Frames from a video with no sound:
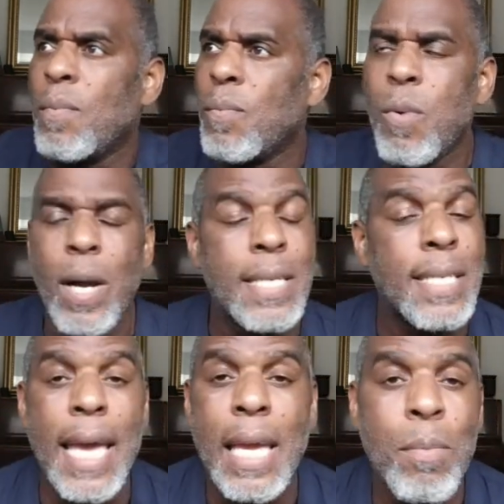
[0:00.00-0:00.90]
what is
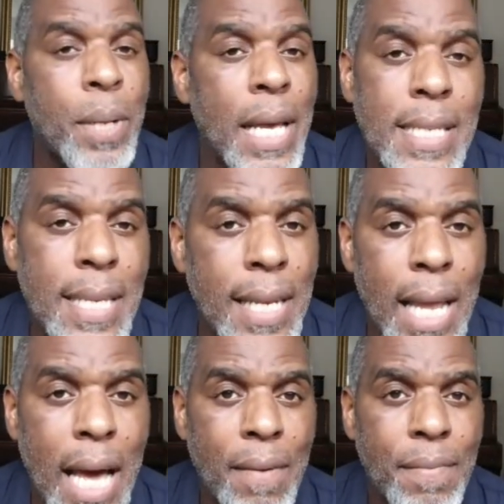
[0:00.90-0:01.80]
taking place in
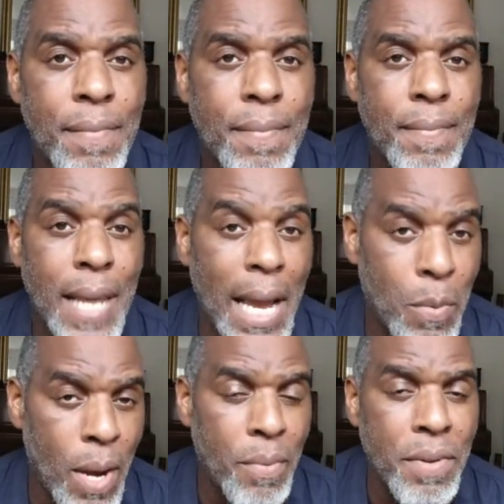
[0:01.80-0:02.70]
life, like
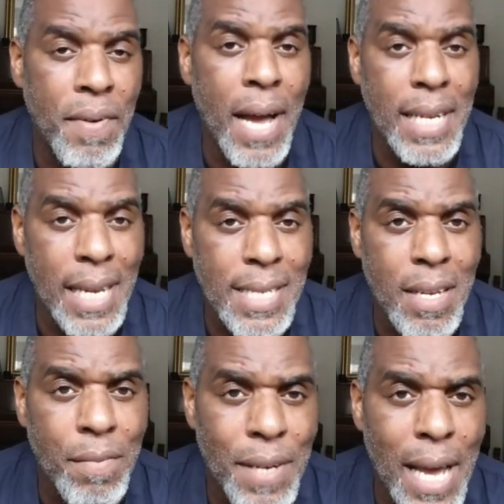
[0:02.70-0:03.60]
where we find
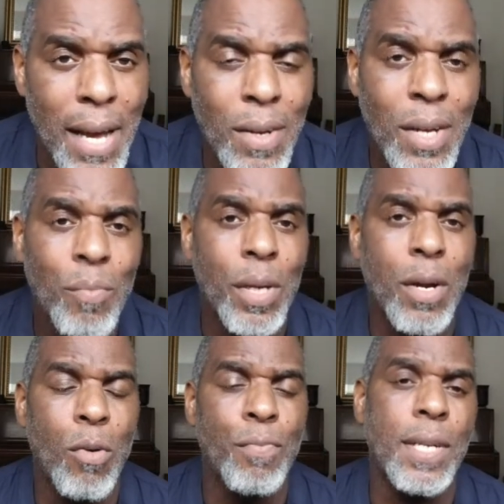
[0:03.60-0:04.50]
ourselves now with
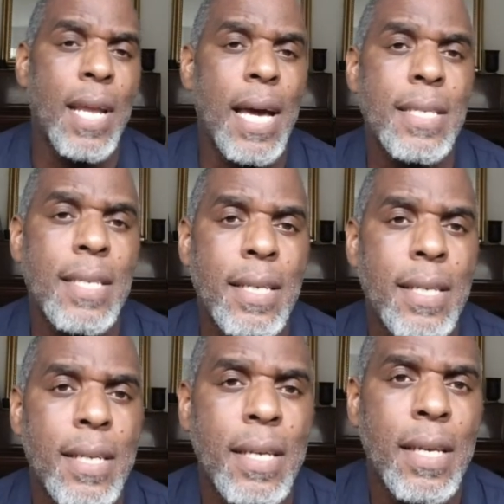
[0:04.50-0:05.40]

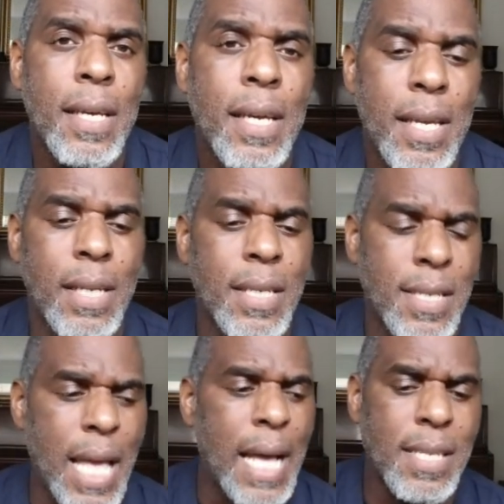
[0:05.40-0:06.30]
COVID-19. He
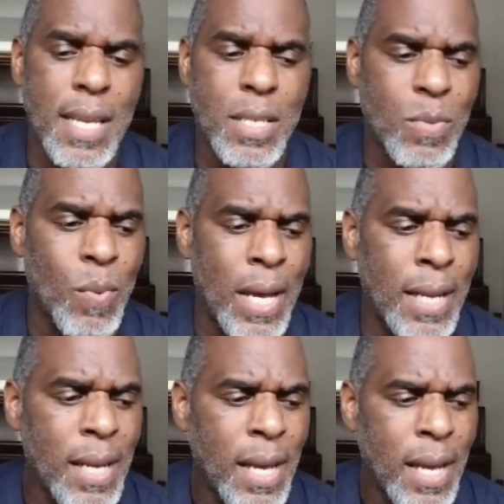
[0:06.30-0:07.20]
understands us
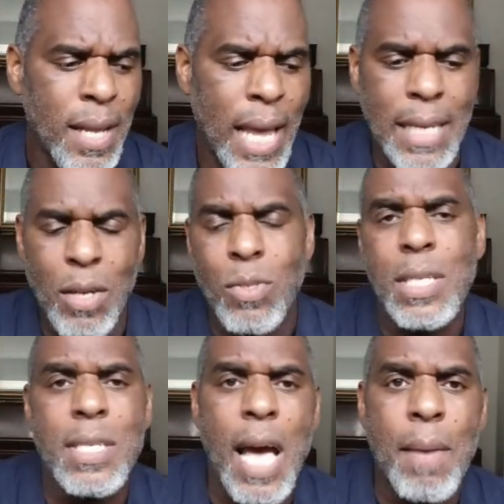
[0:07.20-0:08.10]
when, like those
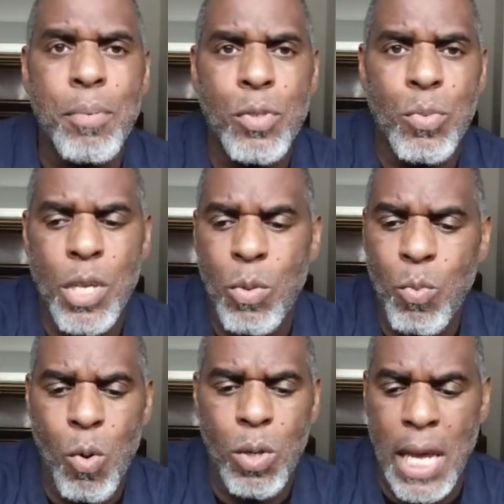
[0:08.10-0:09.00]
disciples, we
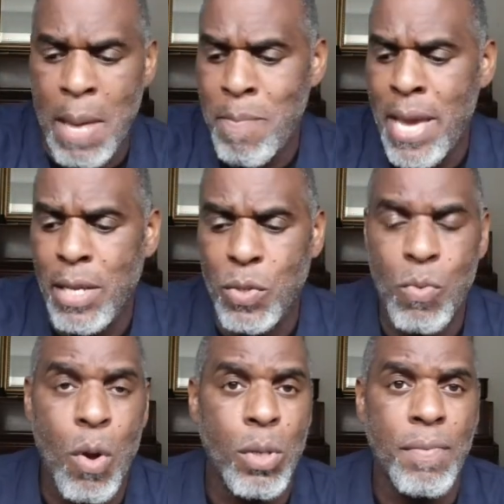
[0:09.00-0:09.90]
walk the Emmaus
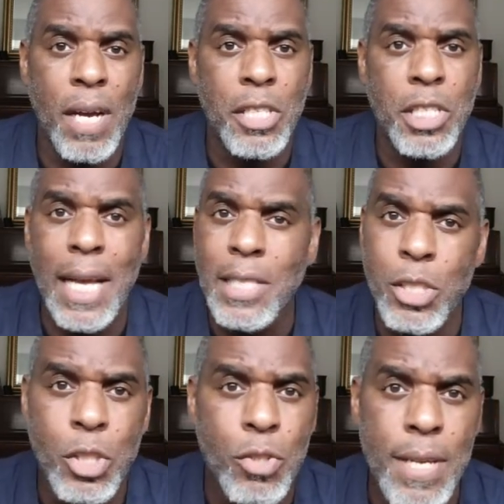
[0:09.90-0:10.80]
road of our
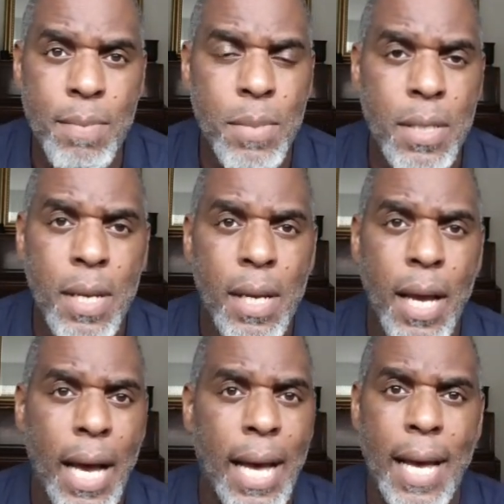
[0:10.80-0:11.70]
shattered dreams
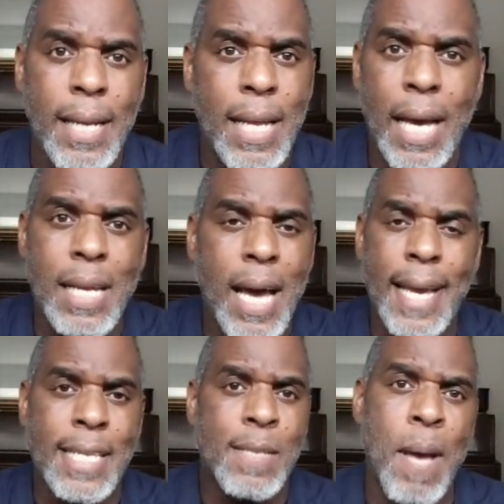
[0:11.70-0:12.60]
and our
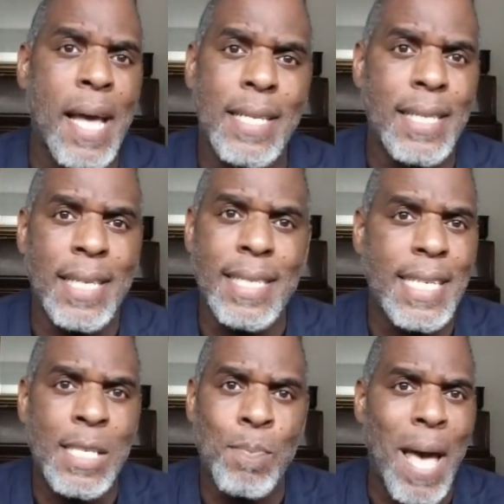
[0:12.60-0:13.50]
expanded and
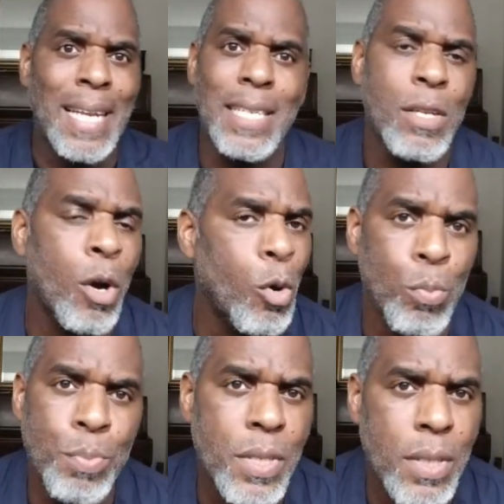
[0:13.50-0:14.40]
disbanded
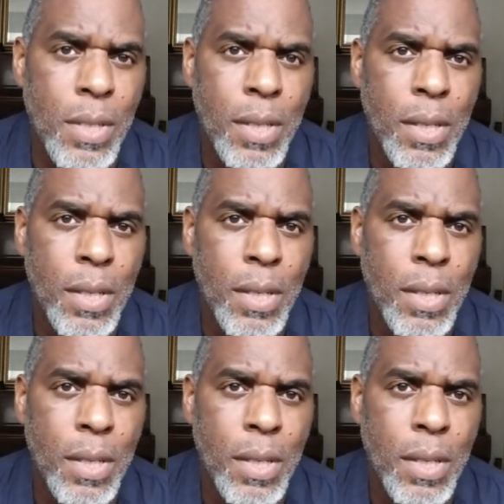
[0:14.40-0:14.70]
hopes.